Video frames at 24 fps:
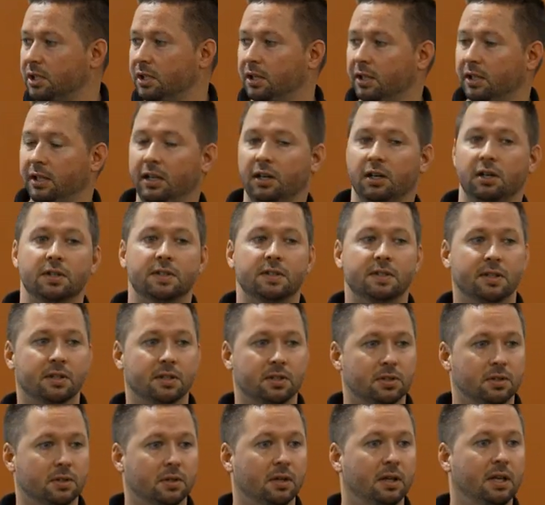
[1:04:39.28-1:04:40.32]
into
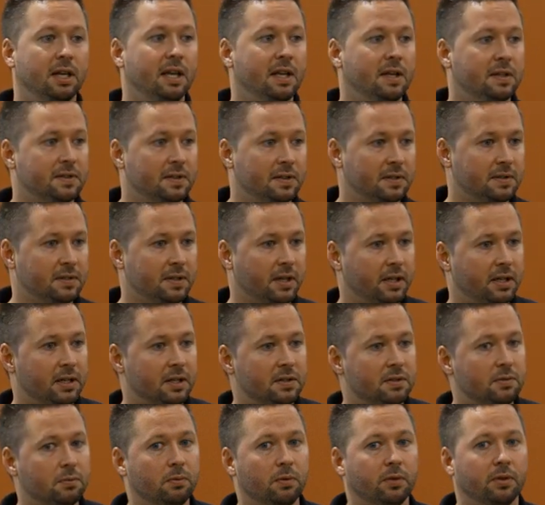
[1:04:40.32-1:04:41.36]
interstitial
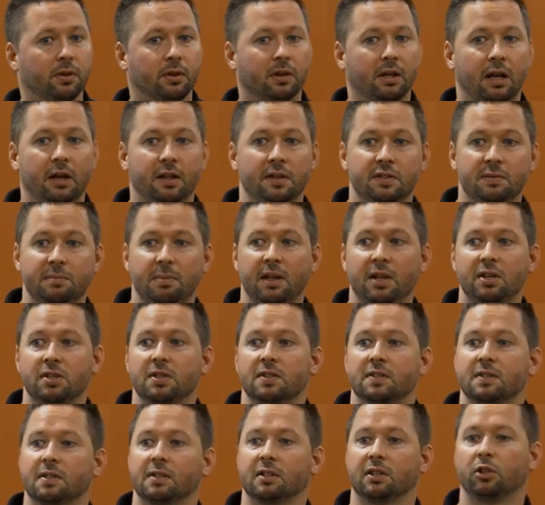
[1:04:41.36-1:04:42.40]
cystitis with a lot of these
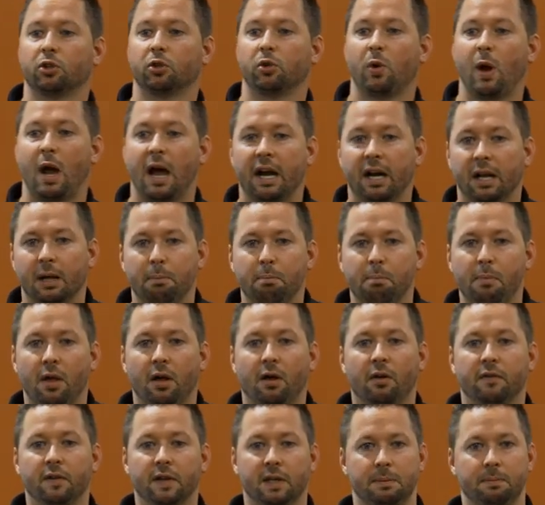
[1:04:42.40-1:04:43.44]
patients in chronic
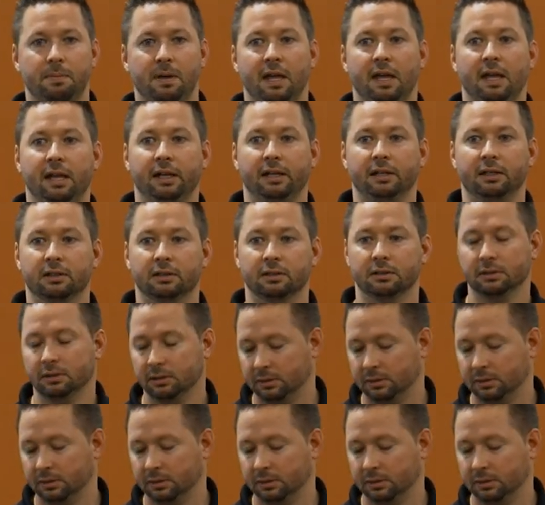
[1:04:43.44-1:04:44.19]
pelvic pain.